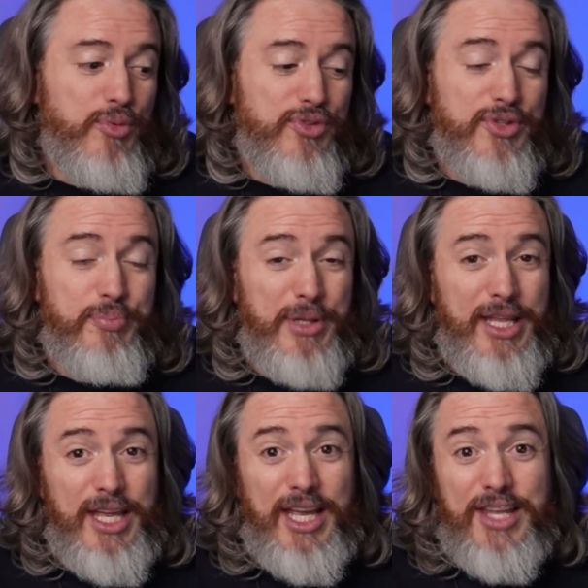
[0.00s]

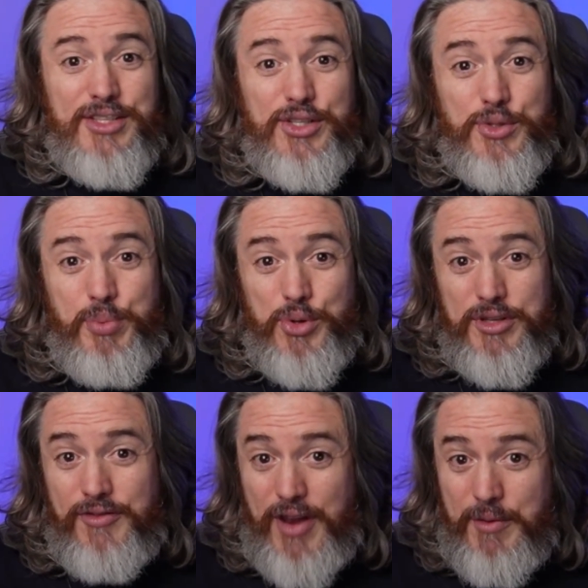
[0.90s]
playing against the supposed
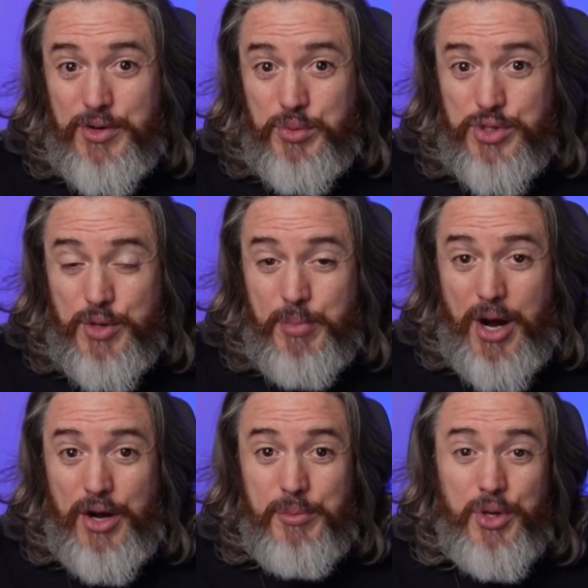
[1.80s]
favorites, which are
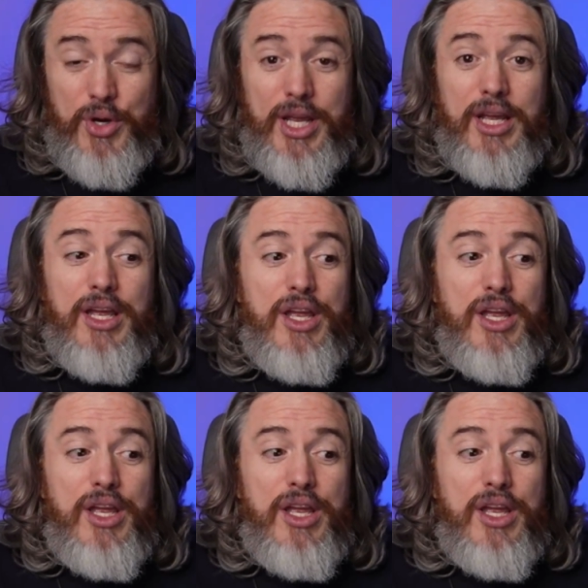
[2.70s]
Bayern Munich.